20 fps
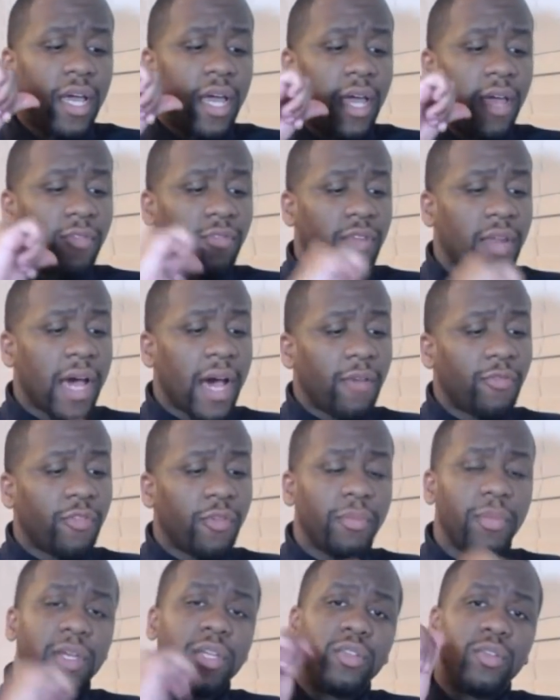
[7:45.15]
If not for
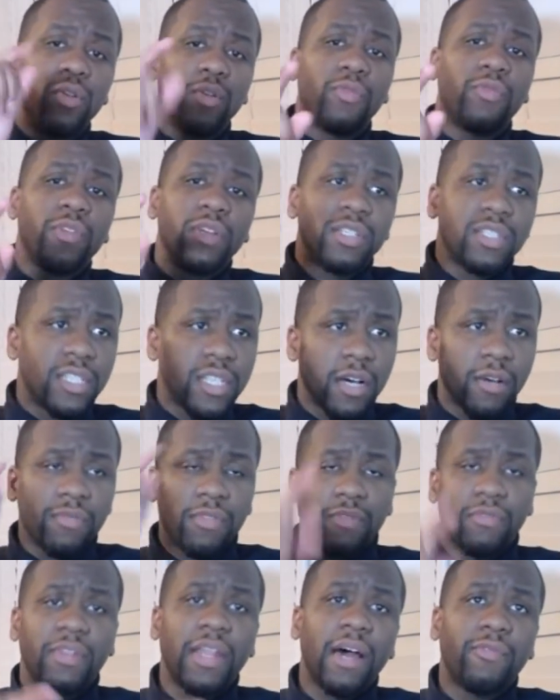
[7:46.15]
me, do it for yourself.
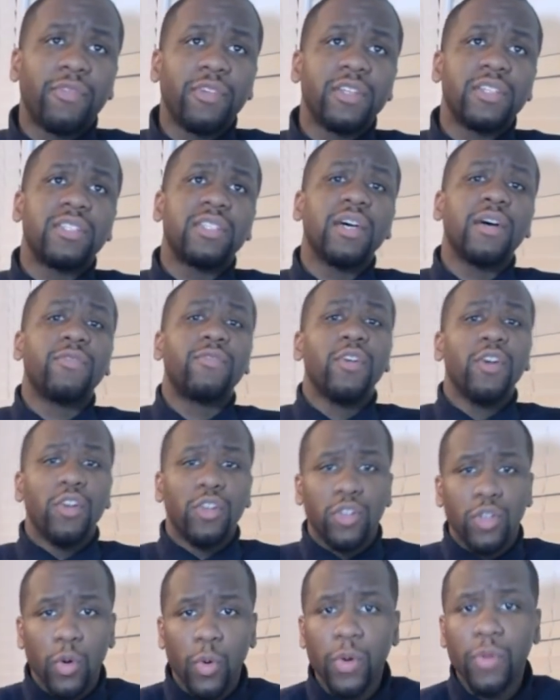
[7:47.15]
If not for yourself,
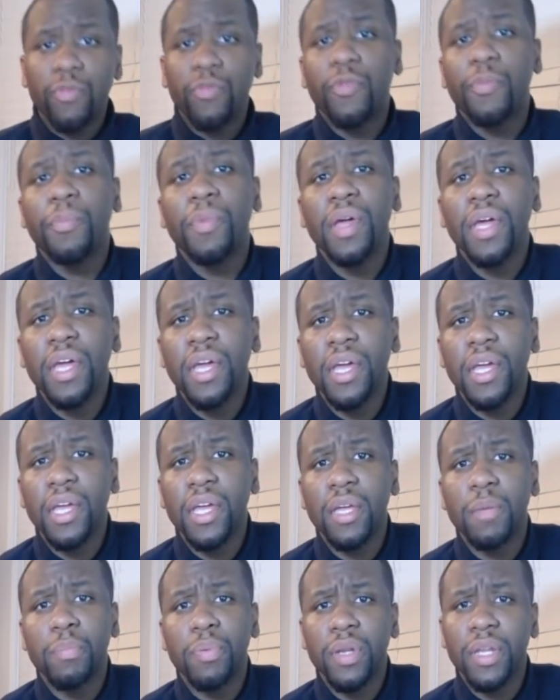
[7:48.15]
do it for
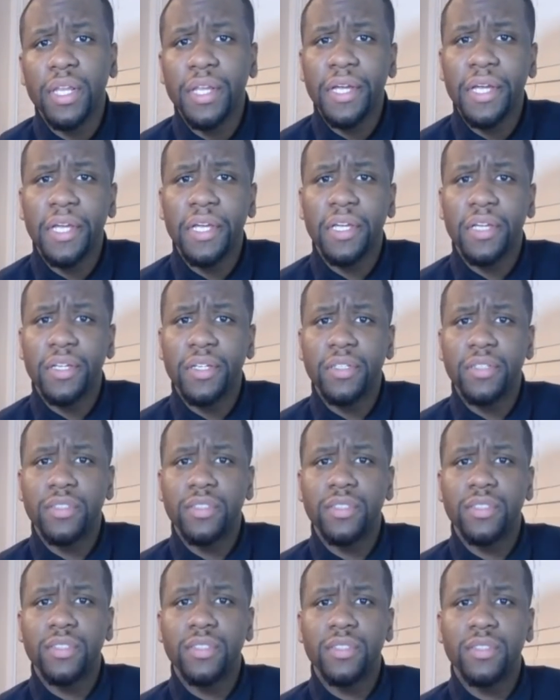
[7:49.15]
me, please.